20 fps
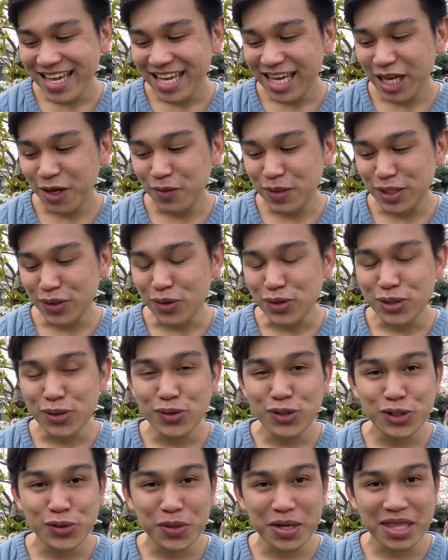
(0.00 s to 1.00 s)
It was also
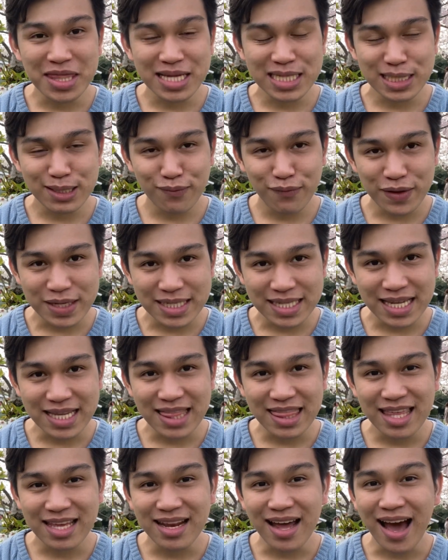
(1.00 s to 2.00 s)
during this visit
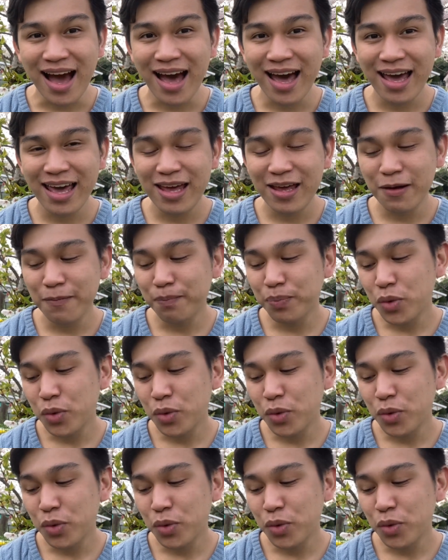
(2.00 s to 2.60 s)
that I